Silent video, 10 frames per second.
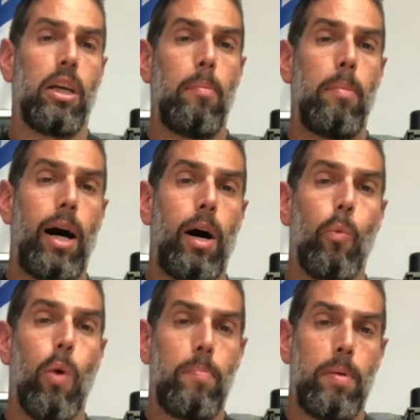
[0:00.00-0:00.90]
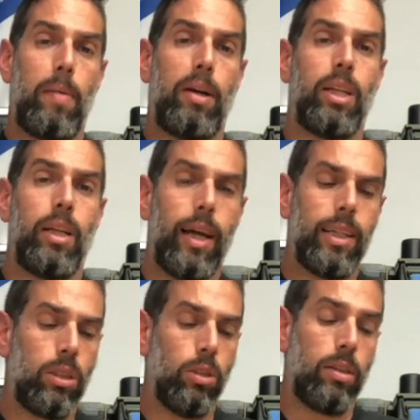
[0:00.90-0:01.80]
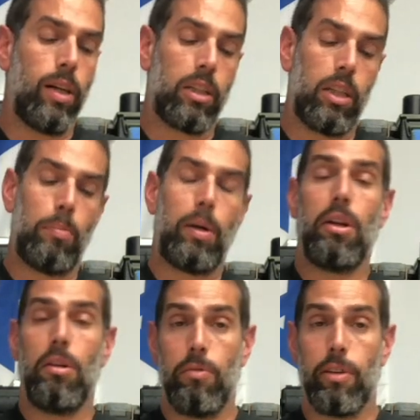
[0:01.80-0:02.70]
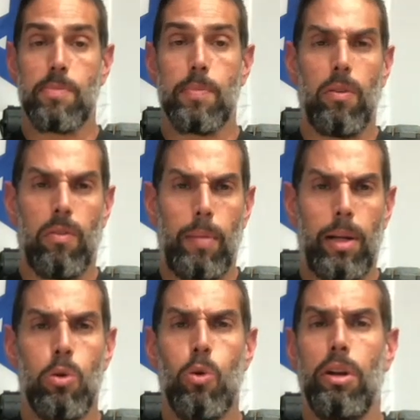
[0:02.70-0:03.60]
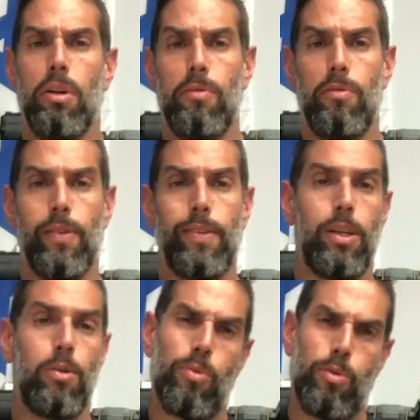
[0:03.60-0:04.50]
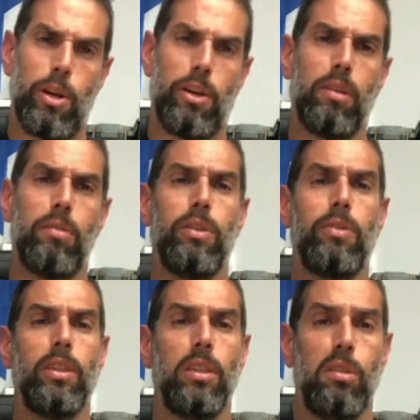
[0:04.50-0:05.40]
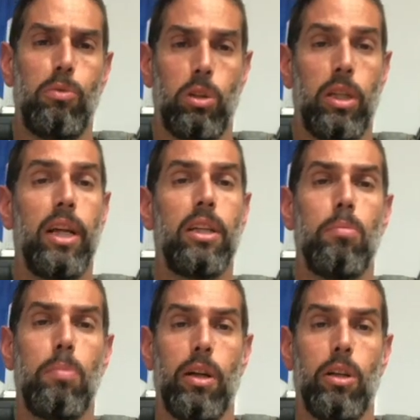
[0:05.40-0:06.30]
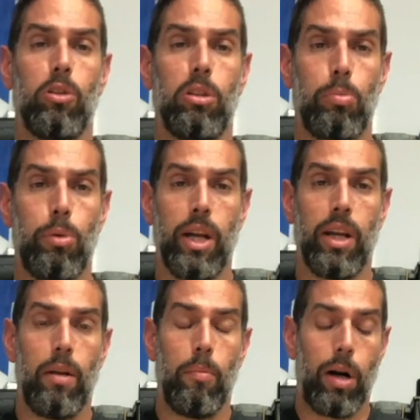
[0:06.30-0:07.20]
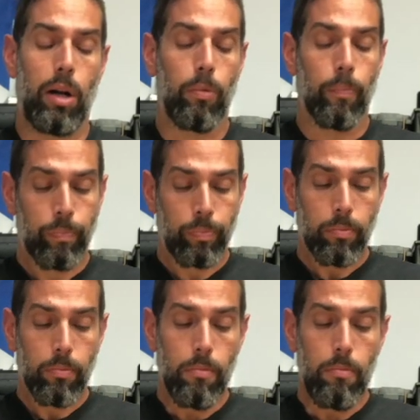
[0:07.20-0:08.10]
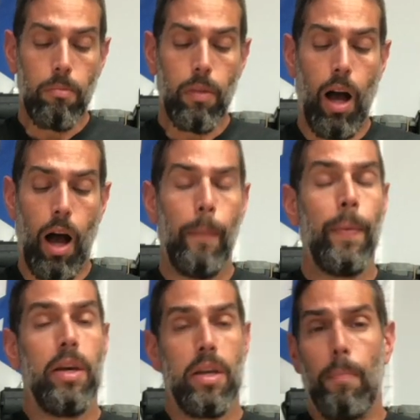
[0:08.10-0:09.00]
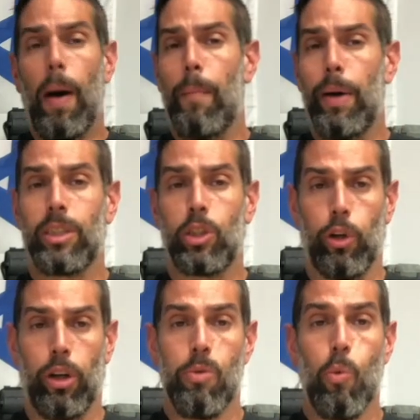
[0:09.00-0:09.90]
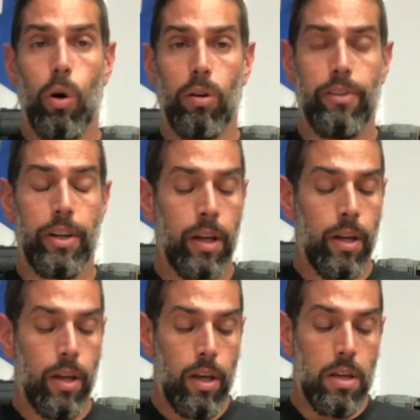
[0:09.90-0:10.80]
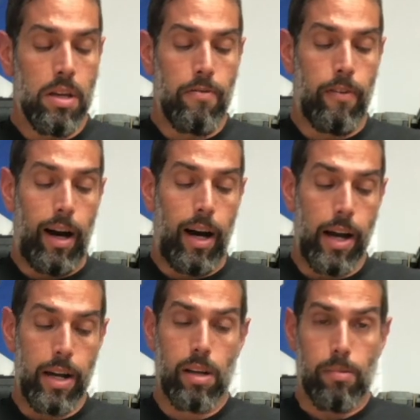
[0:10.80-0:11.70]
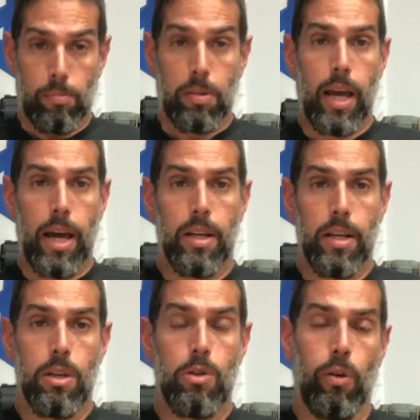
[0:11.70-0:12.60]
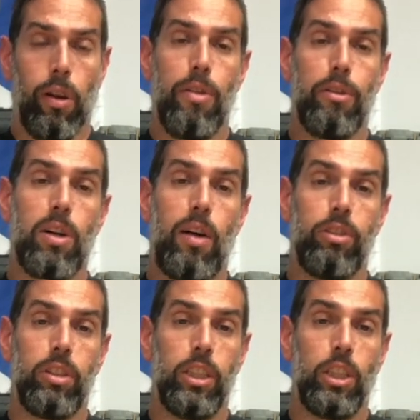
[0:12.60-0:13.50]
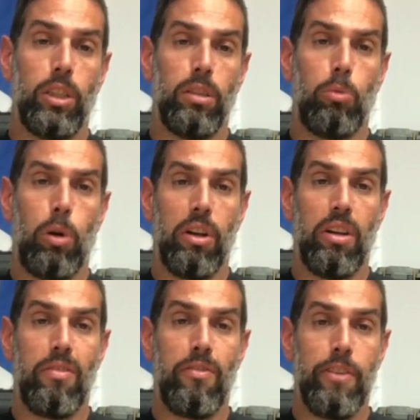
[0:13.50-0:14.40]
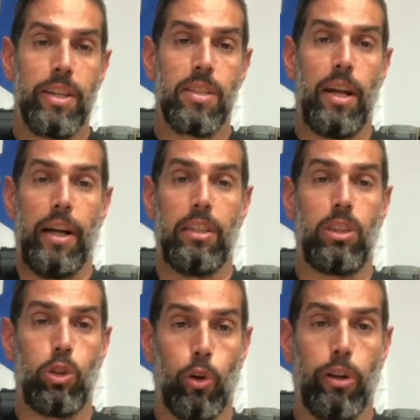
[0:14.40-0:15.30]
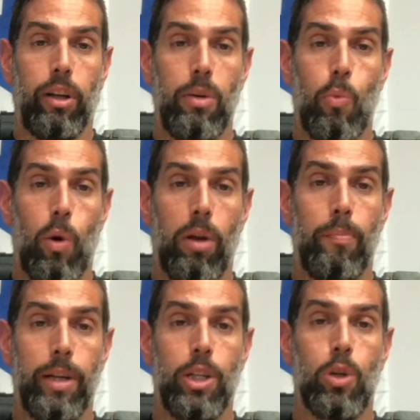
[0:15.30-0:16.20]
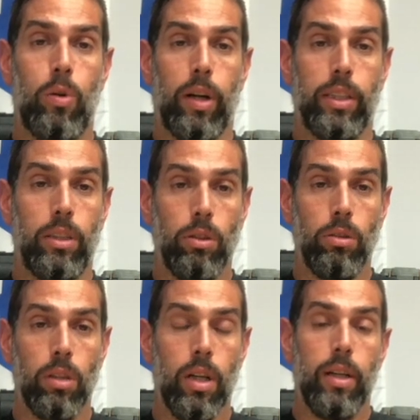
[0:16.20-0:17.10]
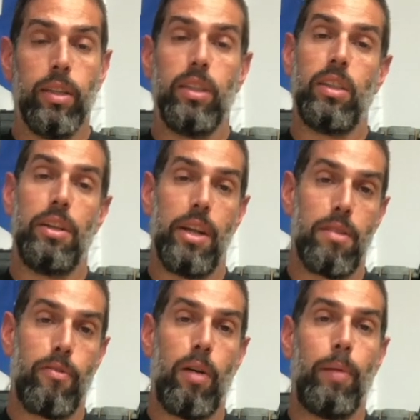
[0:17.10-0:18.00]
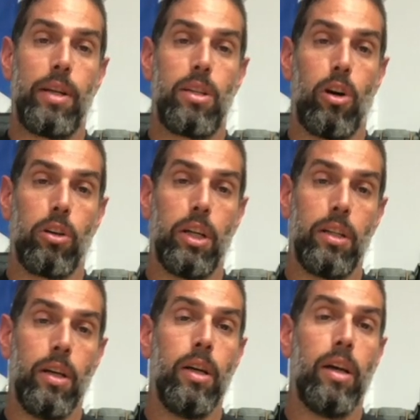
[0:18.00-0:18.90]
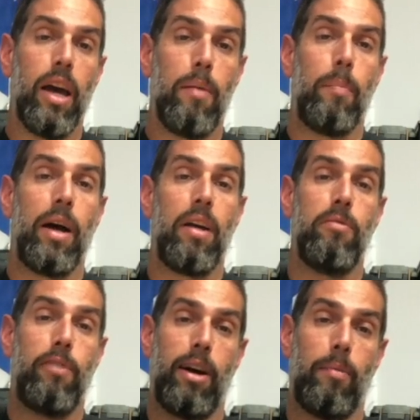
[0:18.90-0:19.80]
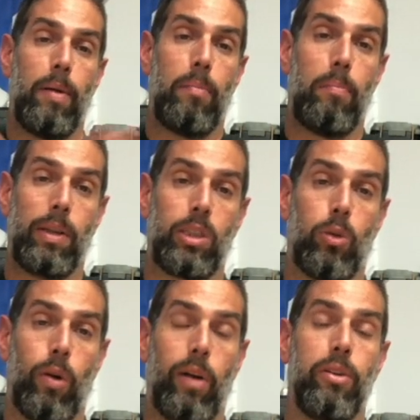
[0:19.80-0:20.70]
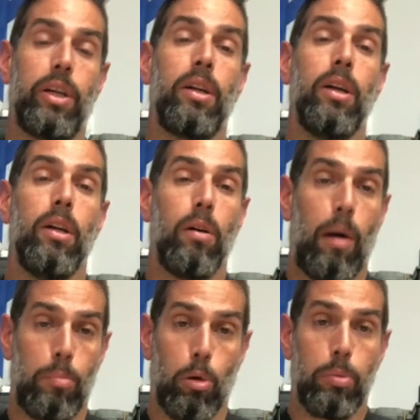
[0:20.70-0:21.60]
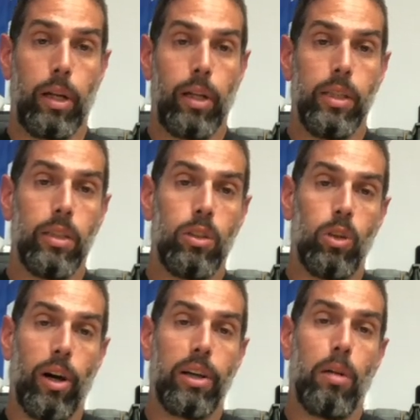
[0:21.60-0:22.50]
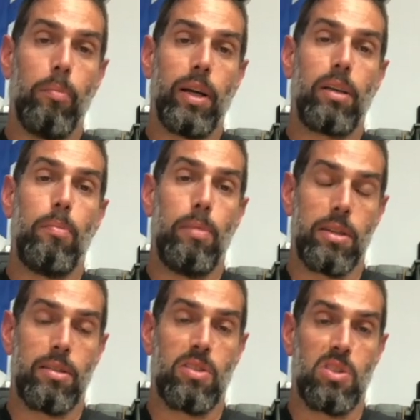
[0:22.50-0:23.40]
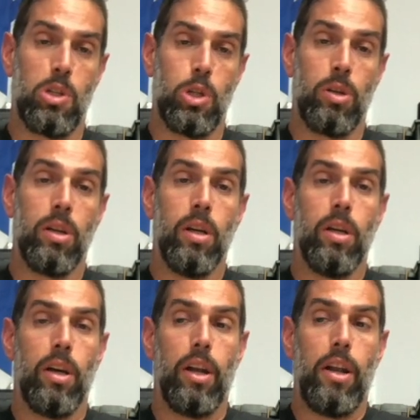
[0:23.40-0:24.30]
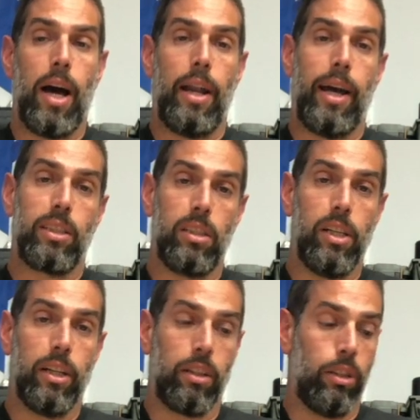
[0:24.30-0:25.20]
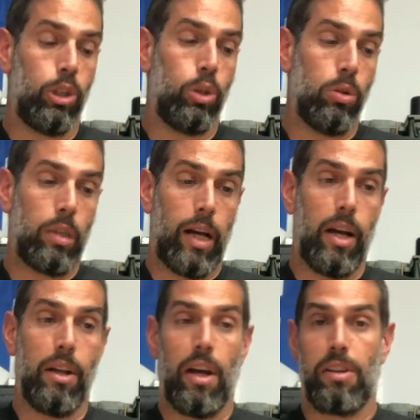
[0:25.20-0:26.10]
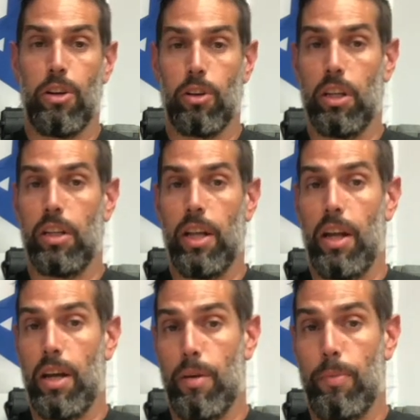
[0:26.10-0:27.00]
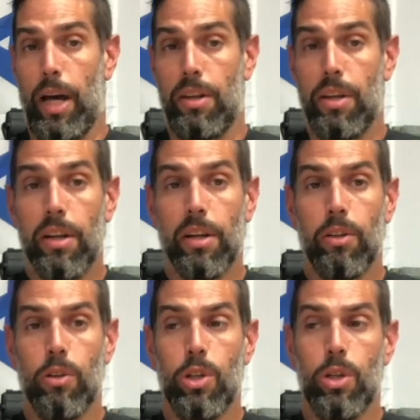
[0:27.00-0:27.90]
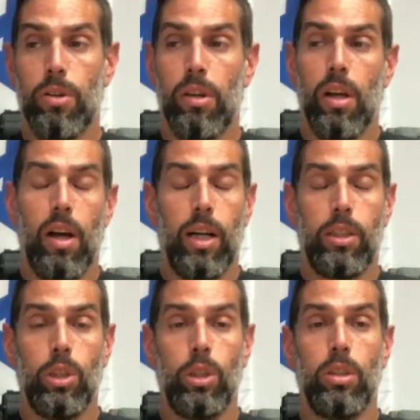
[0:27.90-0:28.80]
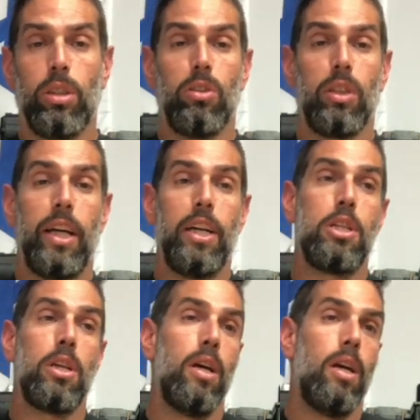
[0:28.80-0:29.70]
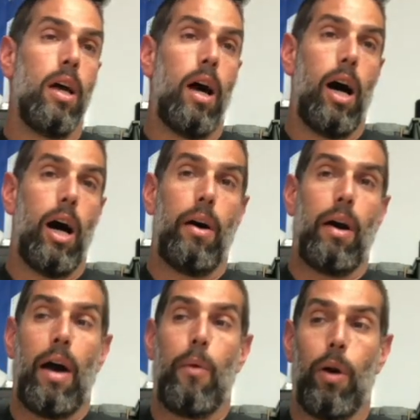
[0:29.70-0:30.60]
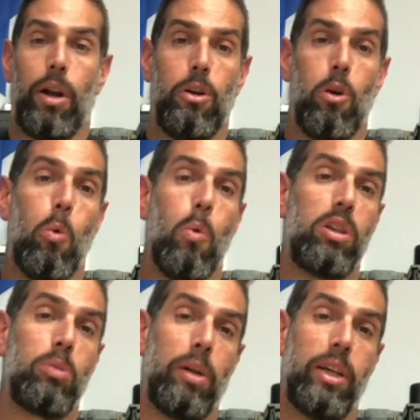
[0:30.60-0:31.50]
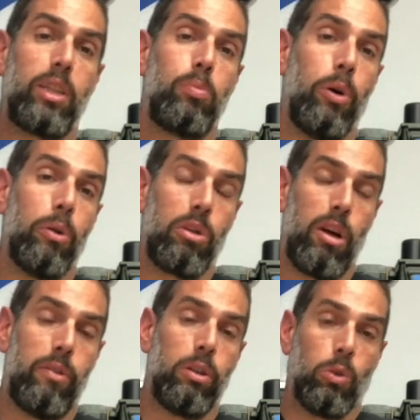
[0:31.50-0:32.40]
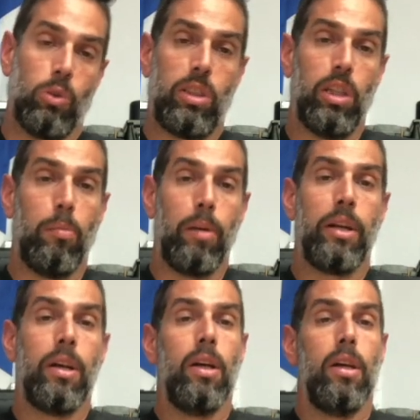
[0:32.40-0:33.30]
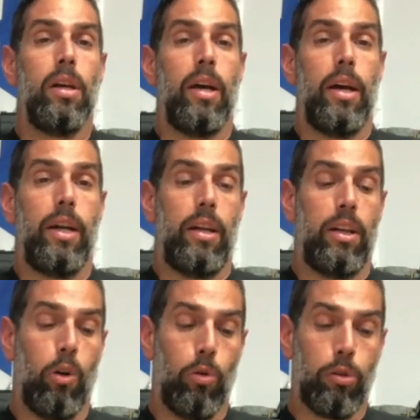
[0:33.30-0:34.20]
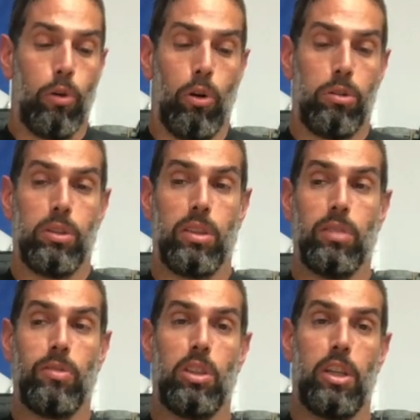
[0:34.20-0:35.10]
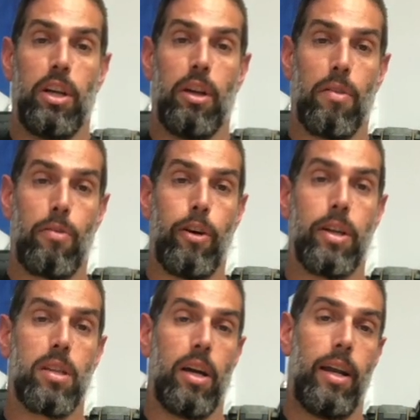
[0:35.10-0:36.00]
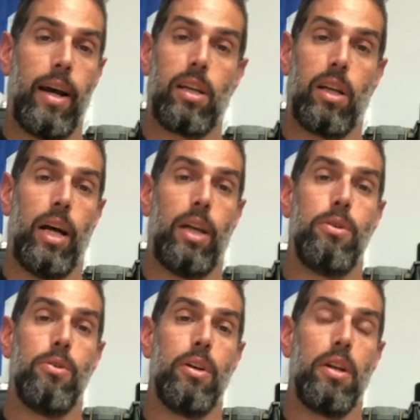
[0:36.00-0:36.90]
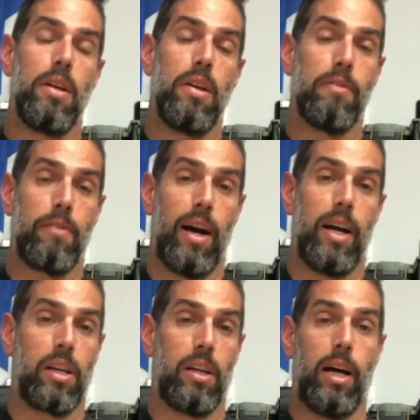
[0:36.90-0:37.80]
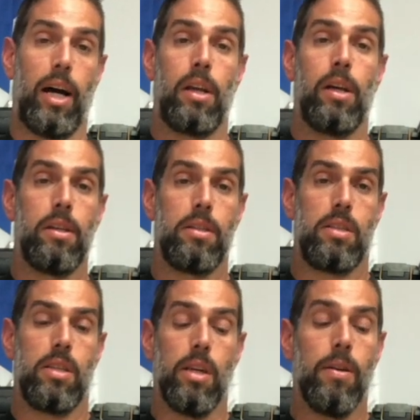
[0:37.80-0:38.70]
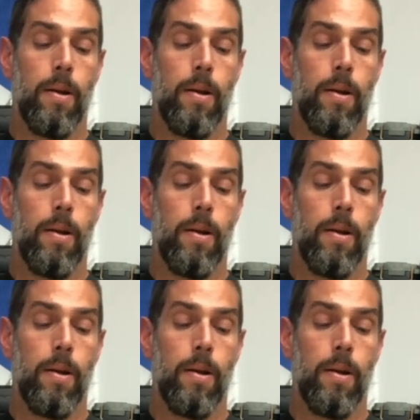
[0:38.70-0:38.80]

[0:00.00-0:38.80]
about weapon mounted lights, you're talking about an investment of about 250 to 350, give or take, depending on the brand and model. In my mind, certainly worth it. If I get into a lethal confrontation, one of the things that I certainly want to make sure I do is identify my target and my environment, my surrounding appropriately, so I can make the best decision and not accidentally shoot at a target that I am not tending to engage. I want to know where's my next point of cover and concealment, and overall to see if there's any other threats, and I cannot do it if I cannot see.